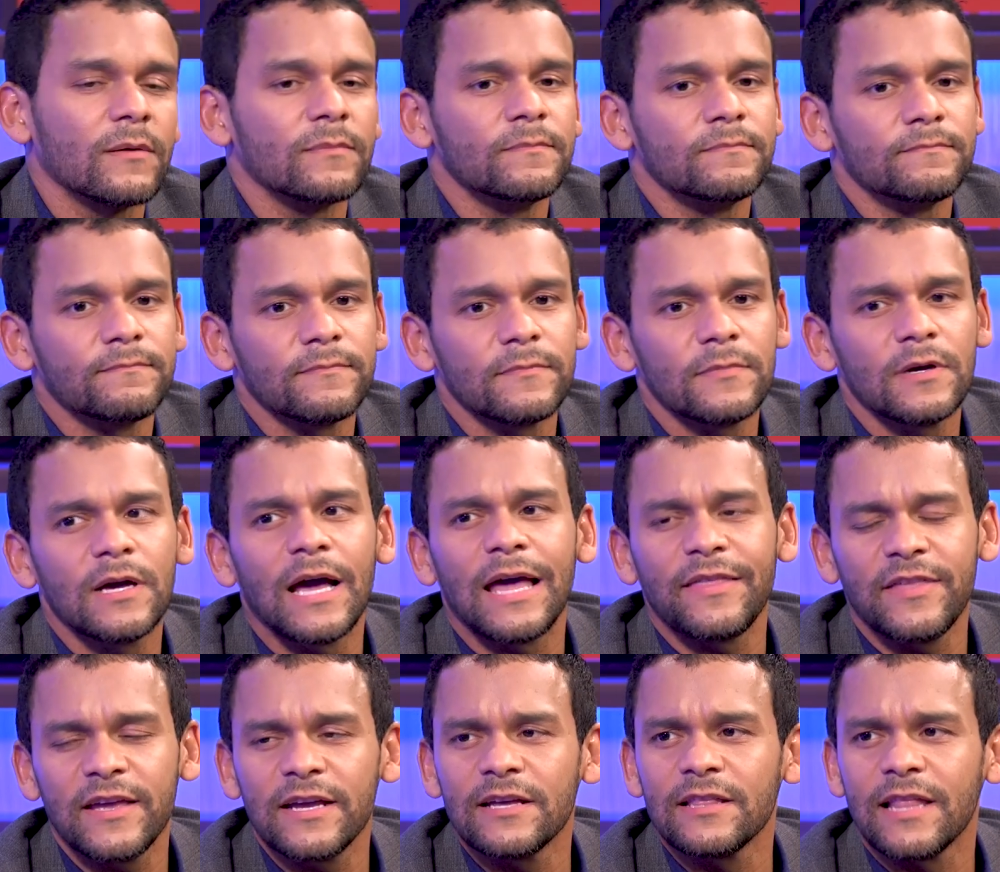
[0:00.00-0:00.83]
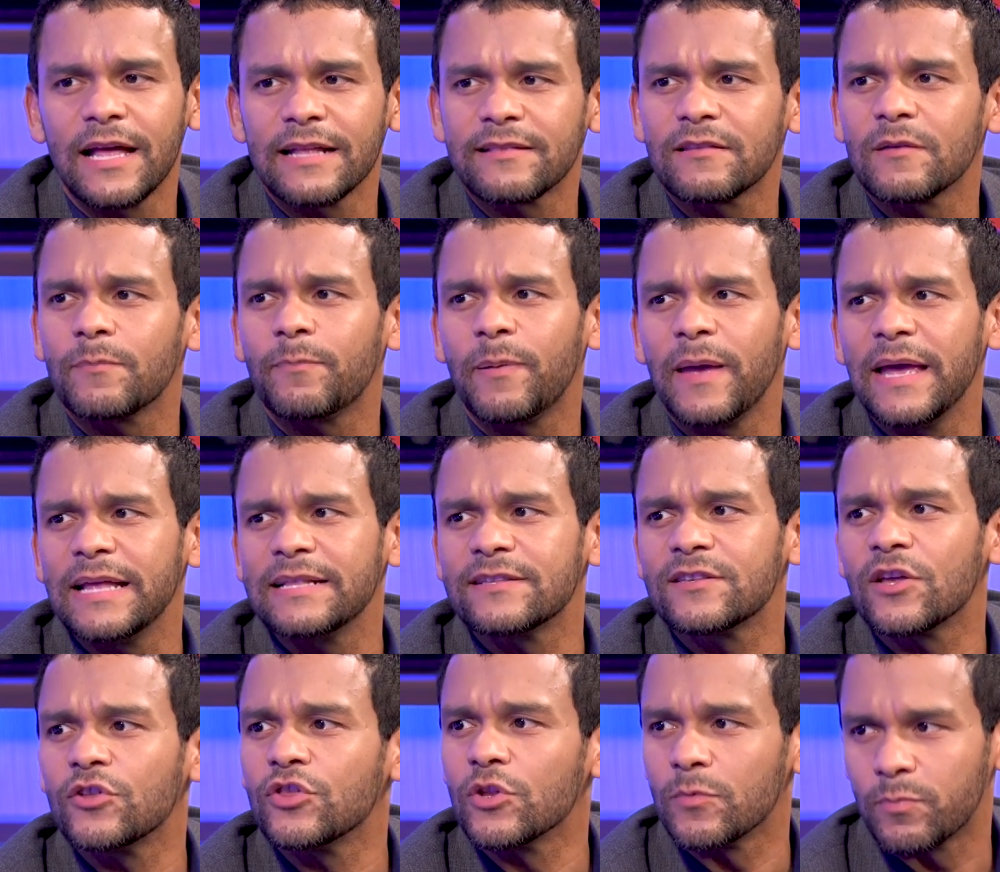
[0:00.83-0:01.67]
after today? I think a lot no,
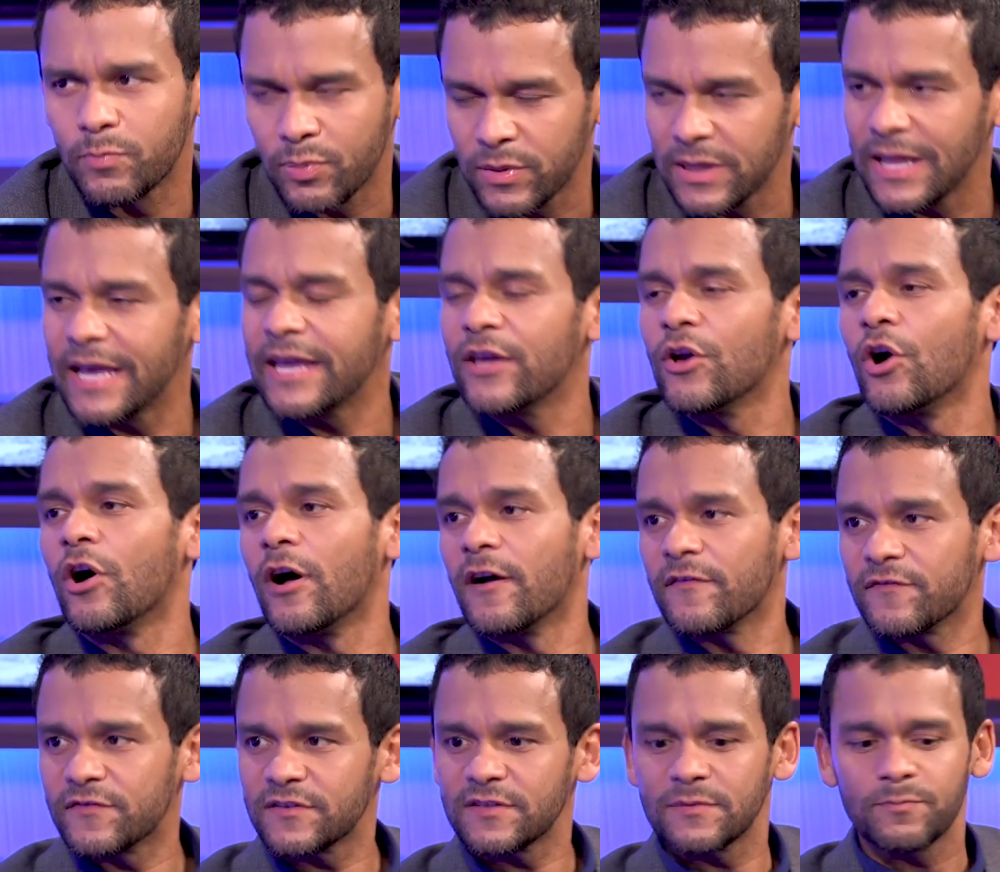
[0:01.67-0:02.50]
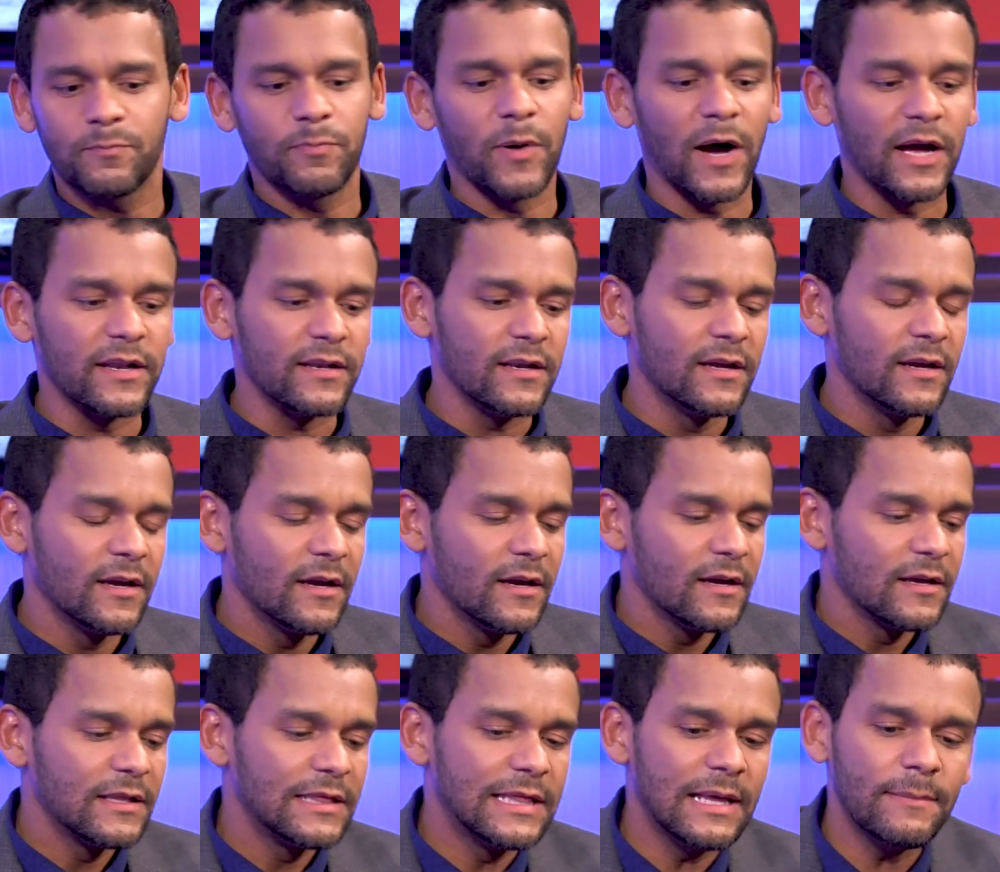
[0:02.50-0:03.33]
depends on the playoffs, but
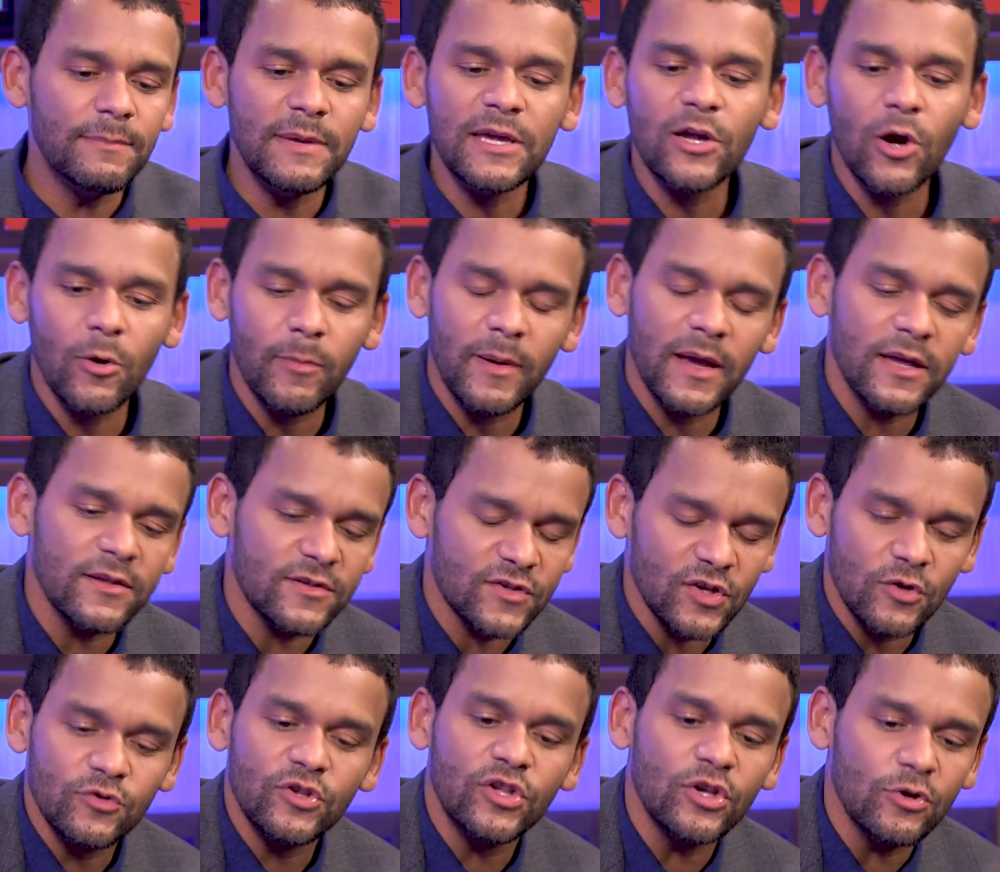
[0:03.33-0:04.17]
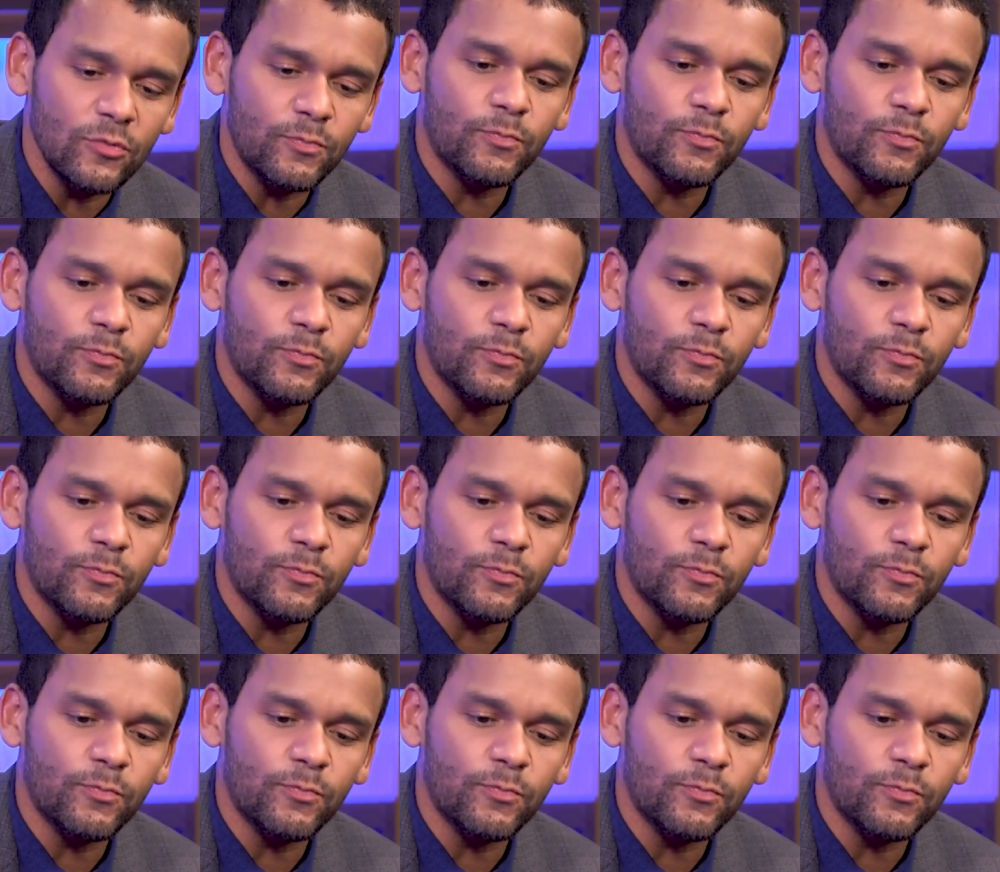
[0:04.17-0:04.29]
let me go back. So you